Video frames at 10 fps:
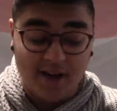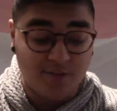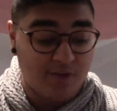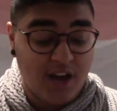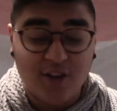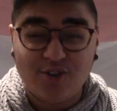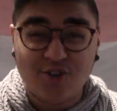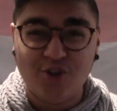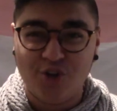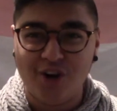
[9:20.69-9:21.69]

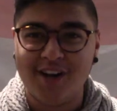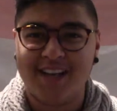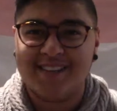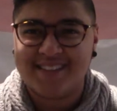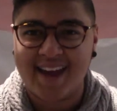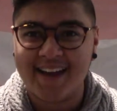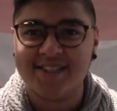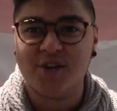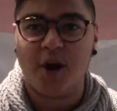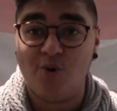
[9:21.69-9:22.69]
looked good in
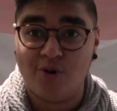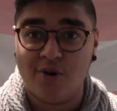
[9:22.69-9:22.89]
tank tops,